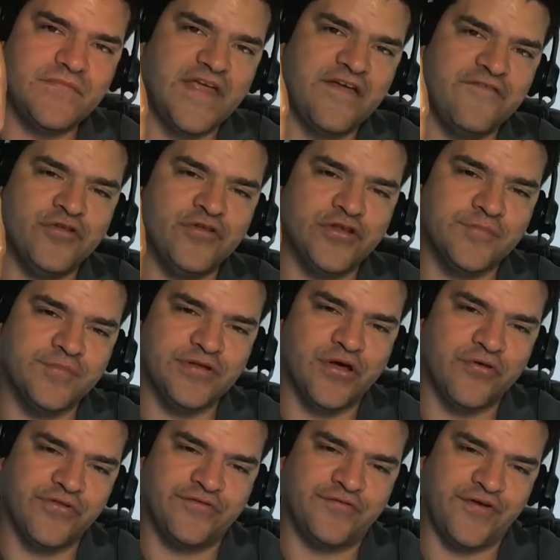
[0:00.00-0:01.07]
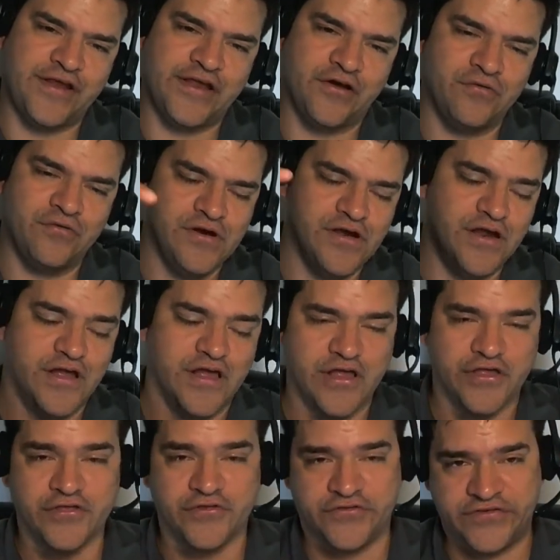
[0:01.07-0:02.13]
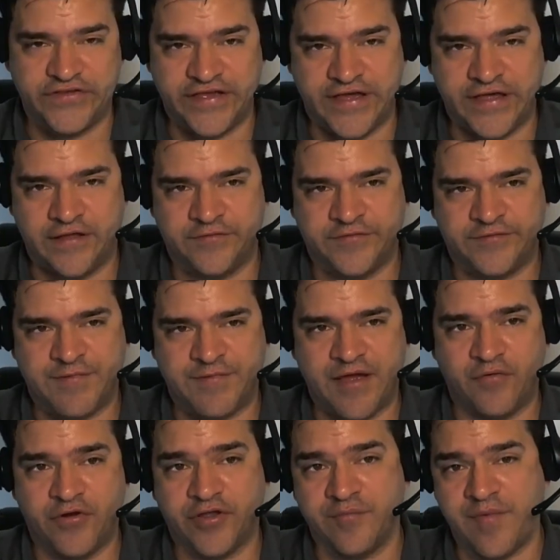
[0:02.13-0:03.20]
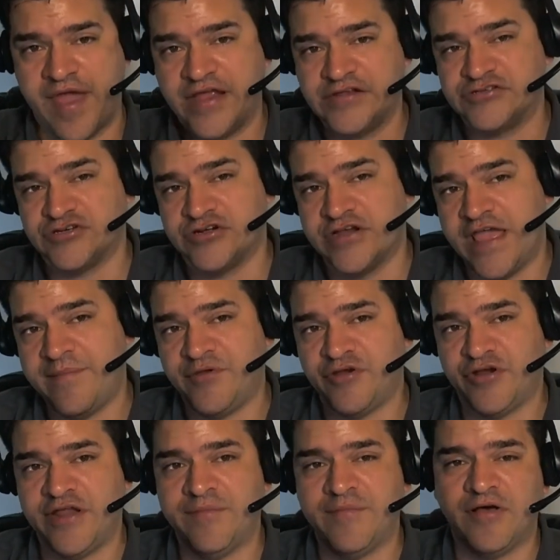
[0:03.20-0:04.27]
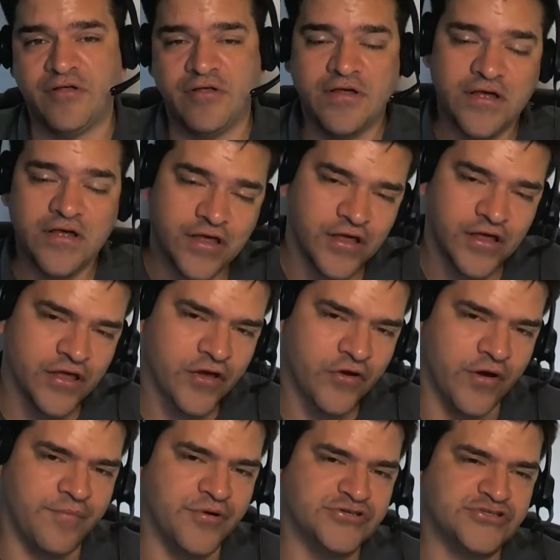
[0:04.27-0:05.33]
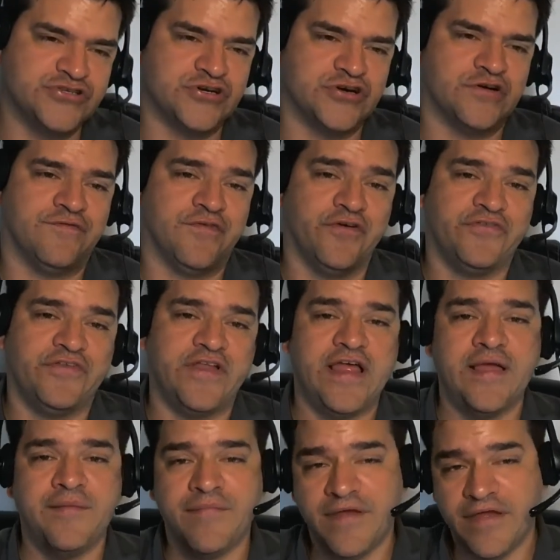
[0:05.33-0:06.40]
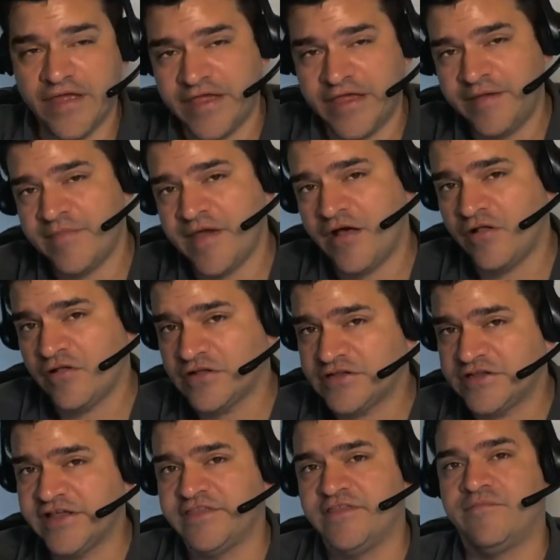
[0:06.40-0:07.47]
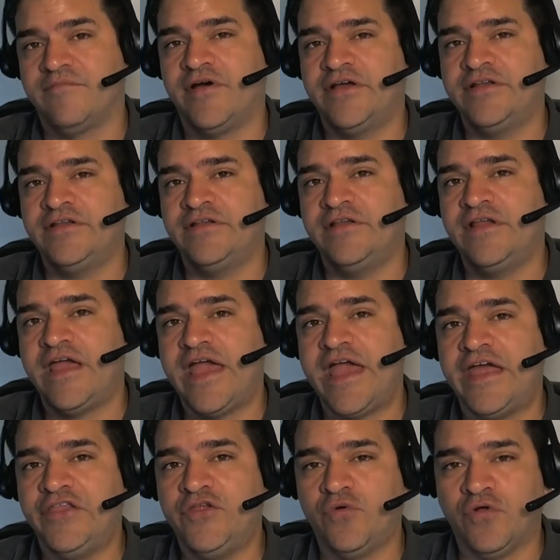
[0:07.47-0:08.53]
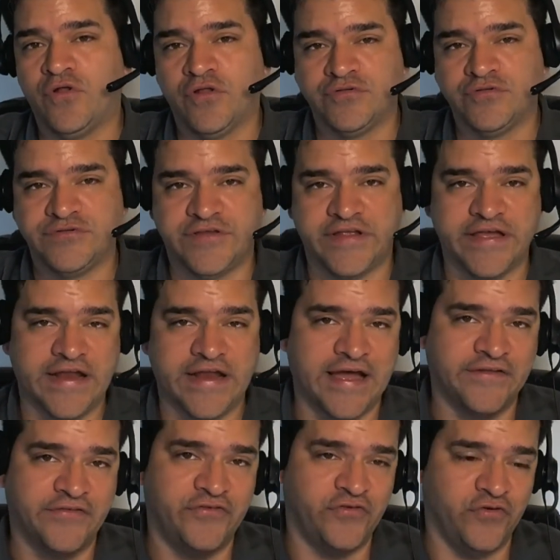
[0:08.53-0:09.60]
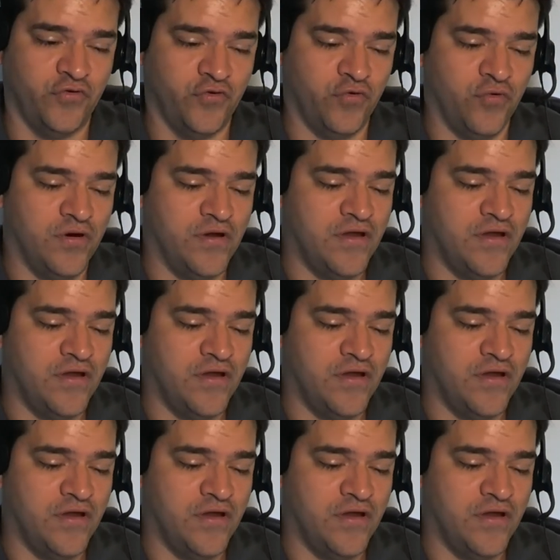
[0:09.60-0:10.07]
if you look below this video, you'll see a spot where you can add your name and your email. Go ahead and put your first name, email, click the button, and you'll get onto